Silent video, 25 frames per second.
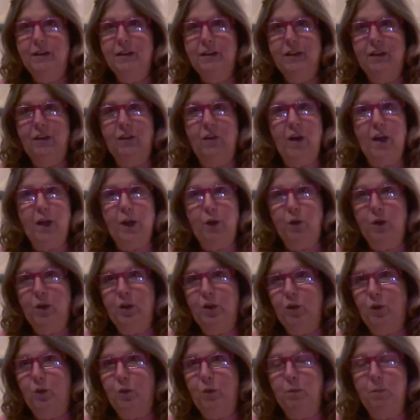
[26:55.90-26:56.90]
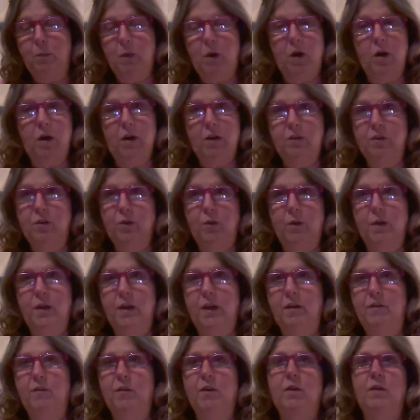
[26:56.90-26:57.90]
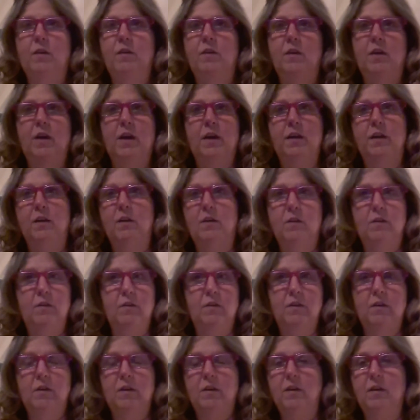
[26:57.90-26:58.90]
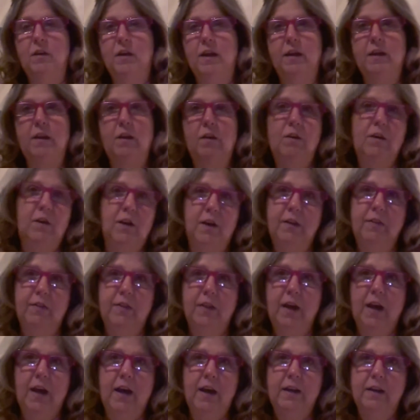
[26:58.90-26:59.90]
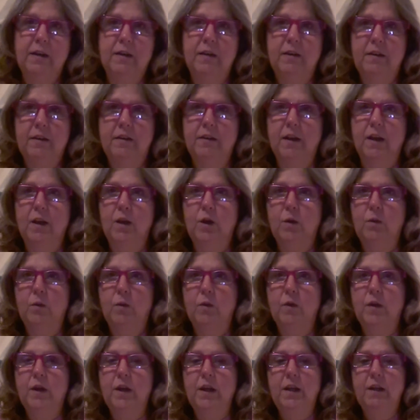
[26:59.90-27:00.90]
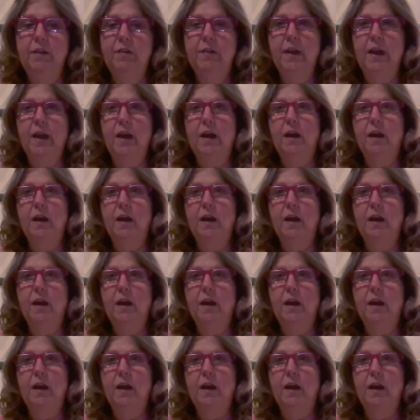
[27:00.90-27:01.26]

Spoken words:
language or remarks or whatever. I don't like that. So anything